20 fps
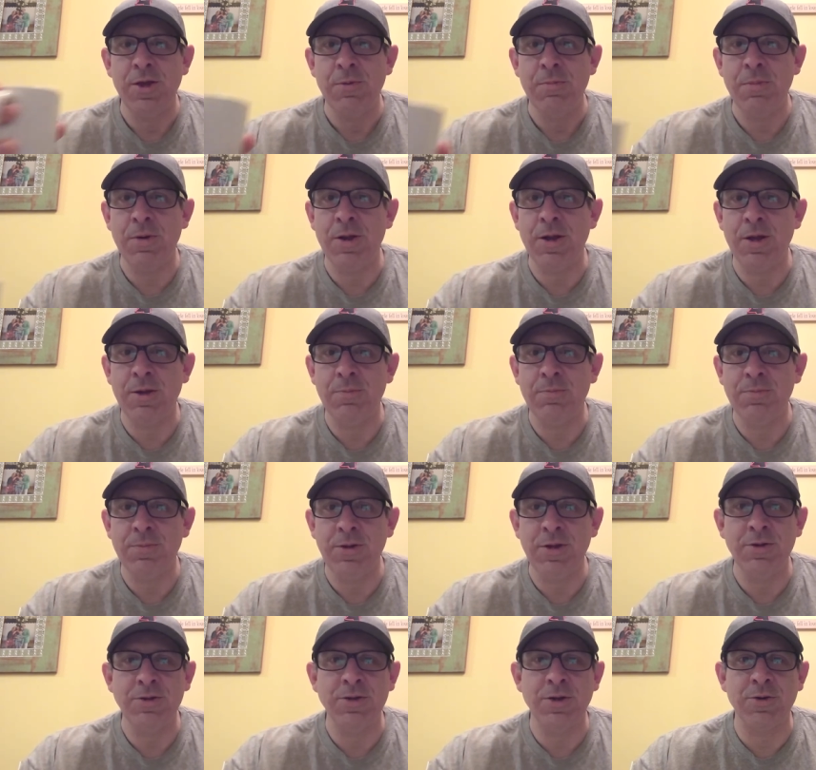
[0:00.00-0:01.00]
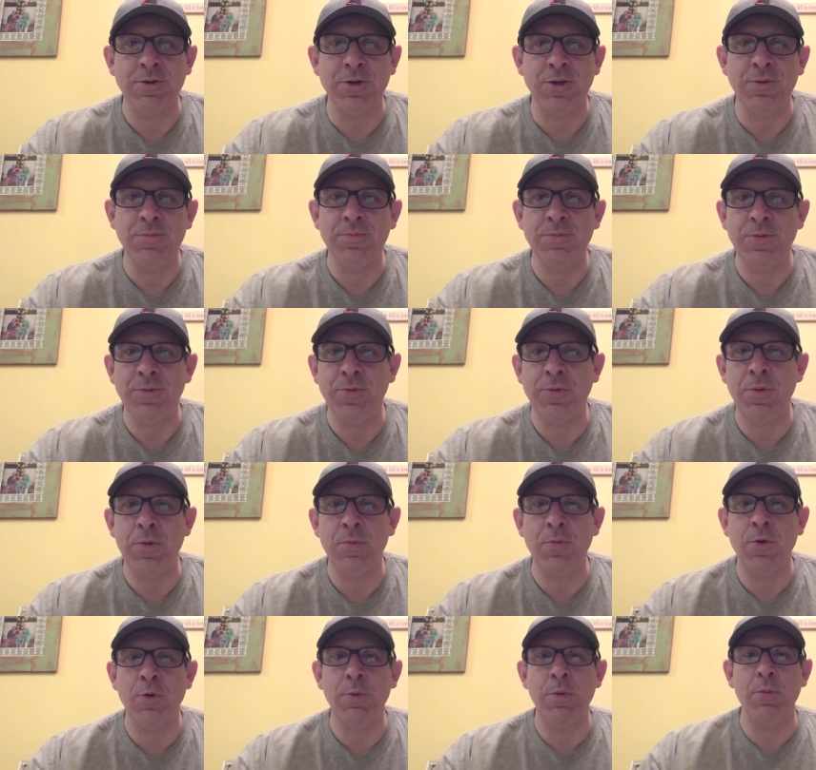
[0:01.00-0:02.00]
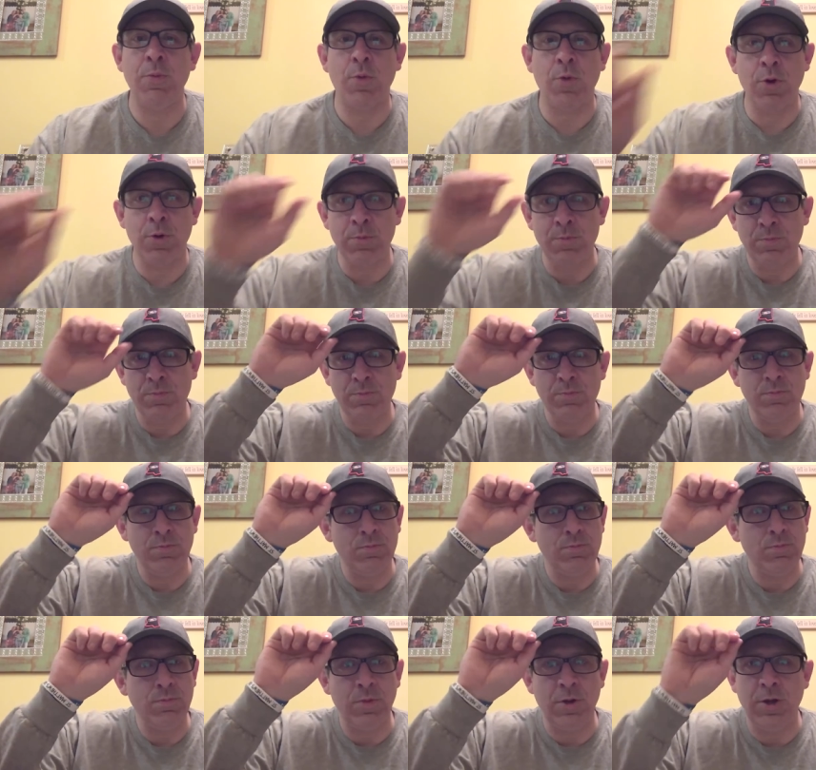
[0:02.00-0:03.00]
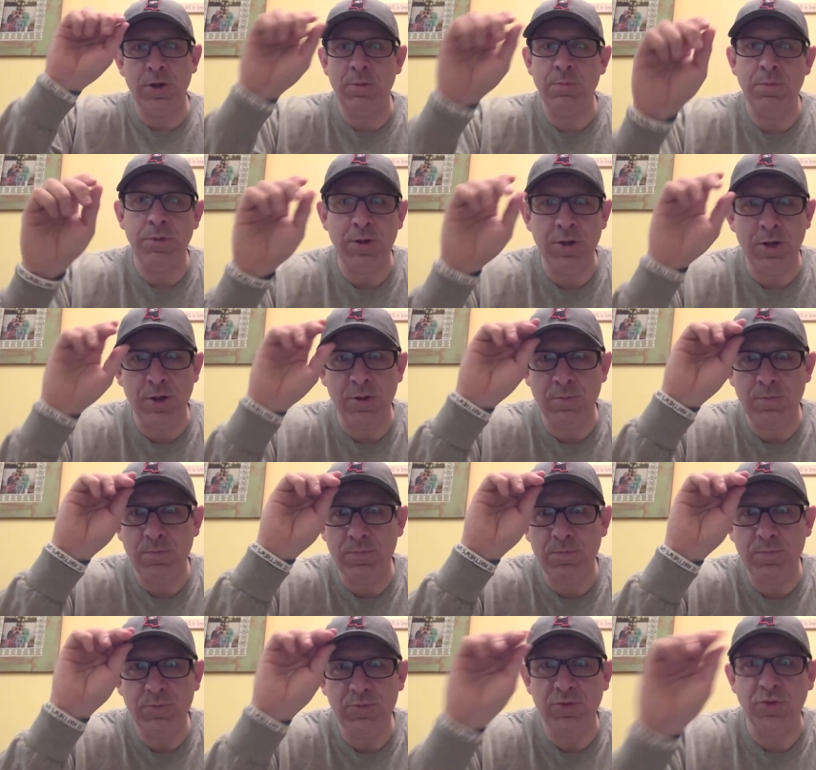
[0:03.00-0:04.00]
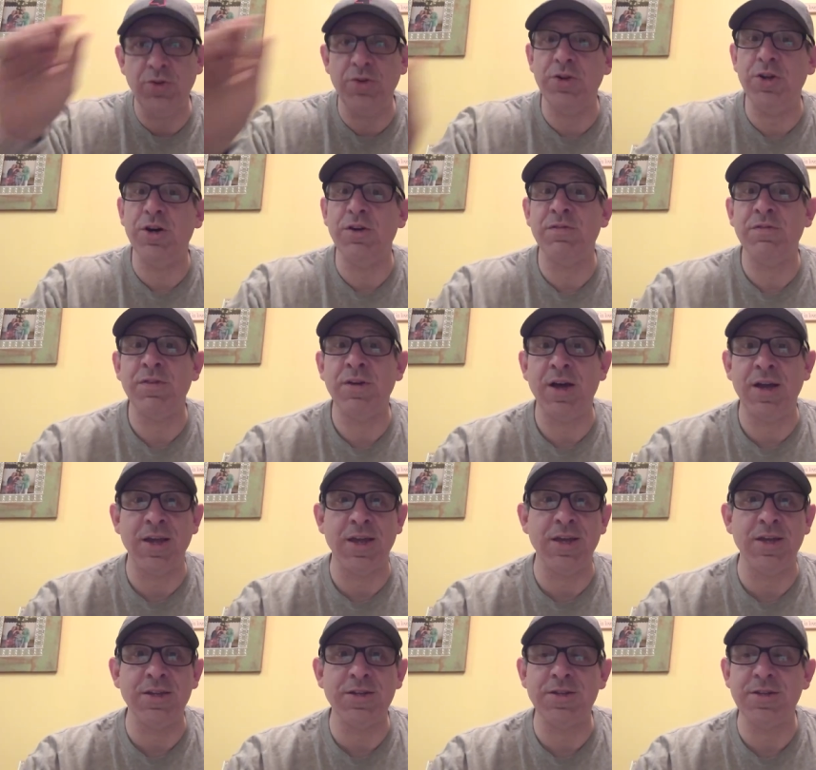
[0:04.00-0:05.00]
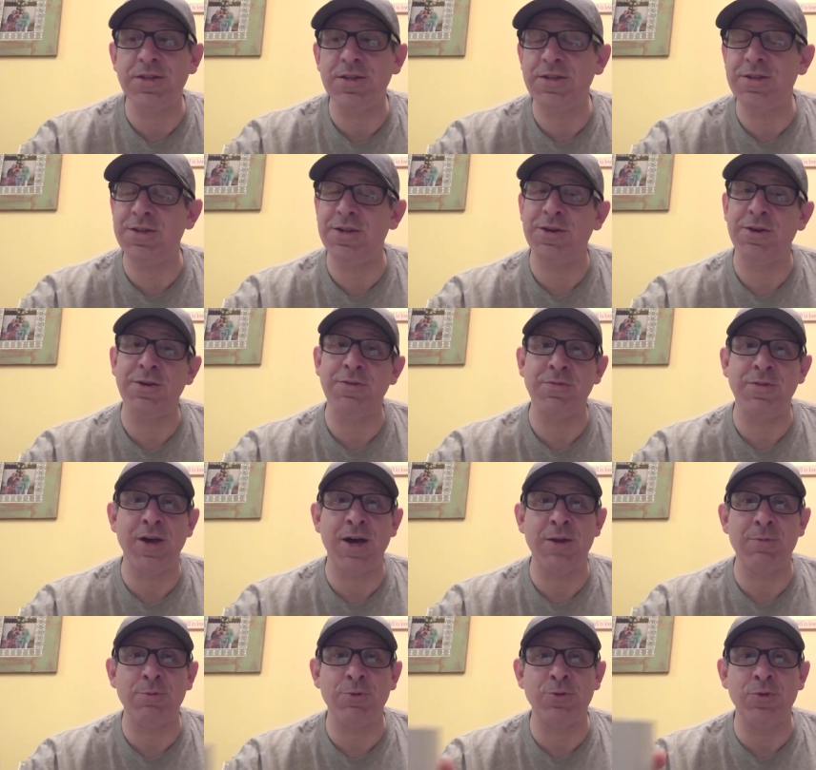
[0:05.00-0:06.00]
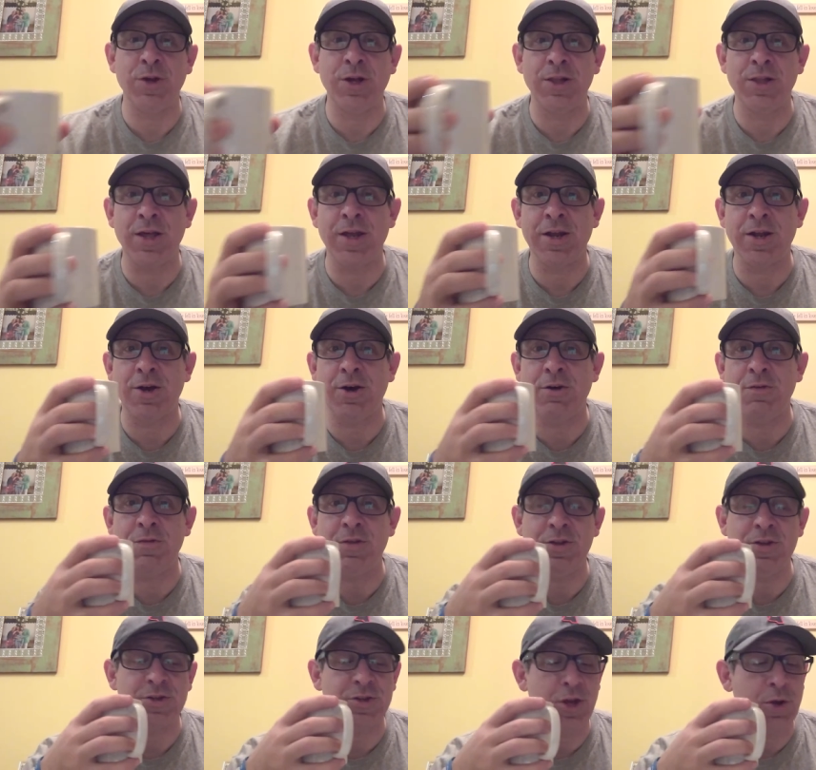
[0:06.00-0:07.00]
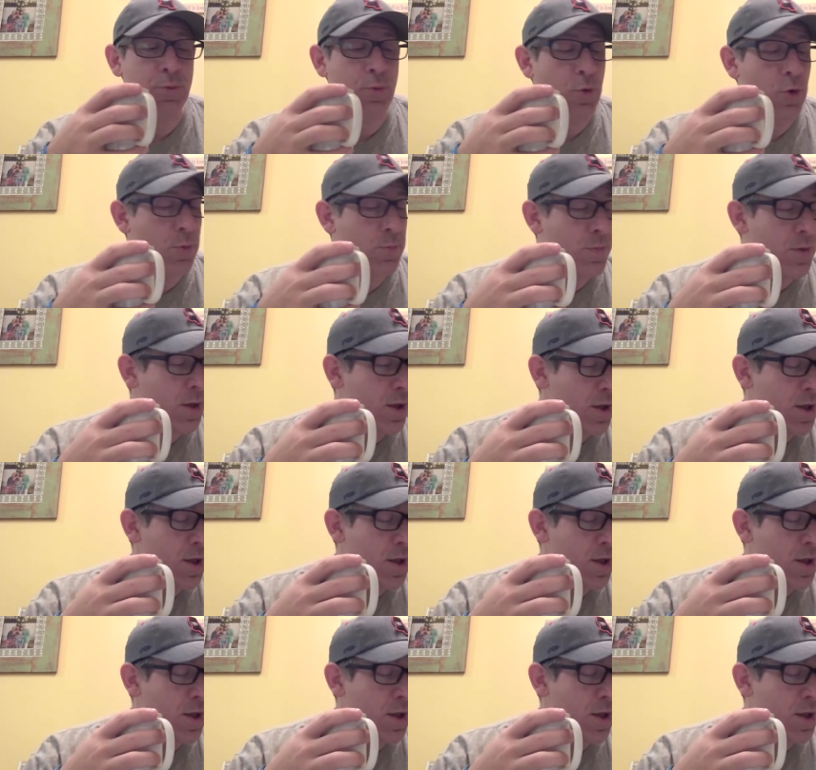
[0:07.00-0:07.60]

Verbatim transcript: but um, you know, it's all good. We'll, we'll be warm, um, you know, soon enough, I guess. So if not, we'll drink a lot of coffee and stay warm.